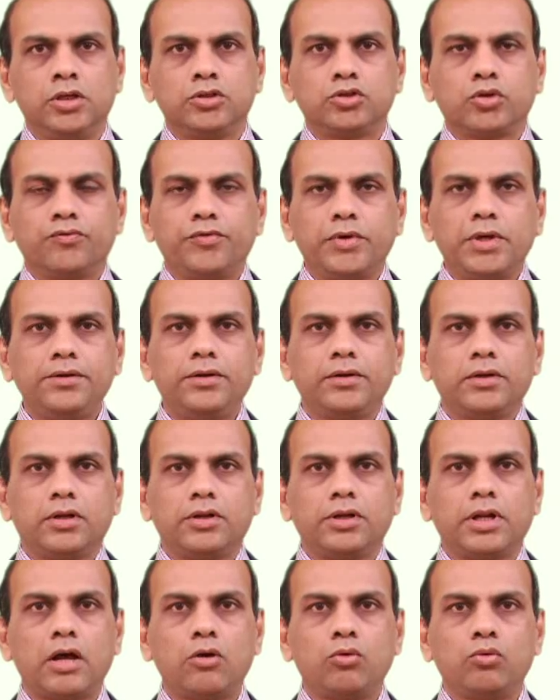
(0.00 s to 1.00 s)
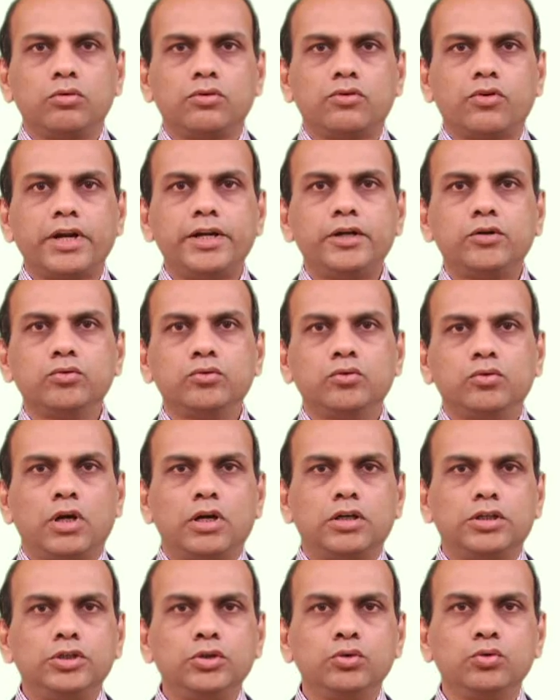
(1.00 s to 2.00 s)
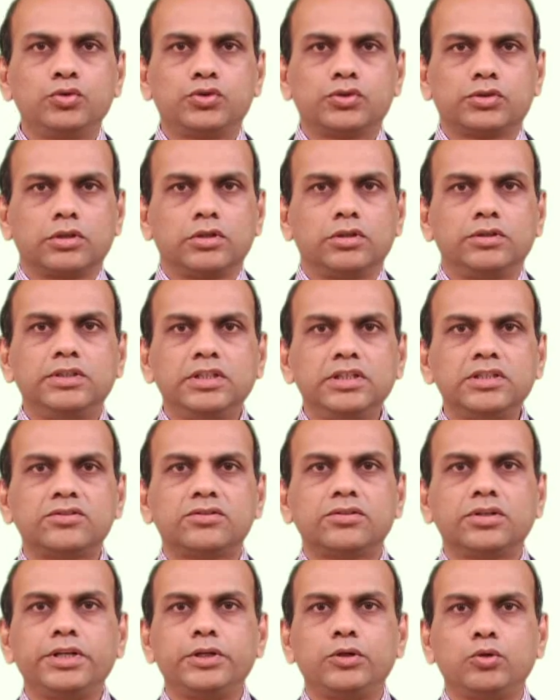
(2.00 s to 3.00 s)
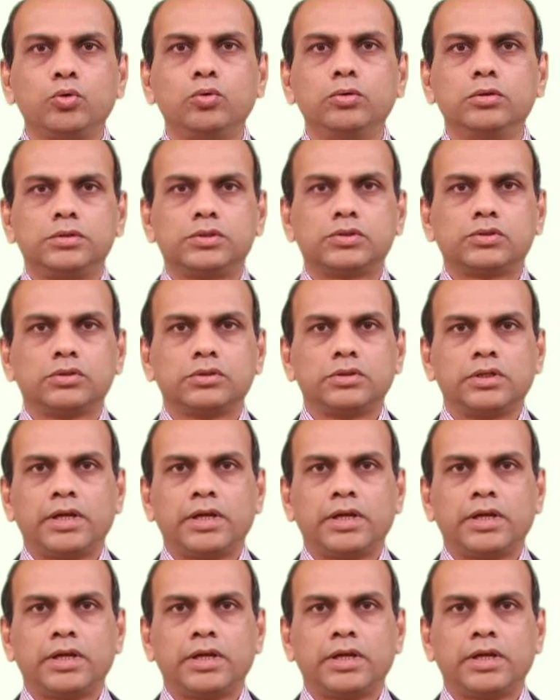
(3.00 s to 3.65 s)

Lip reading: So we will now try to use these three tools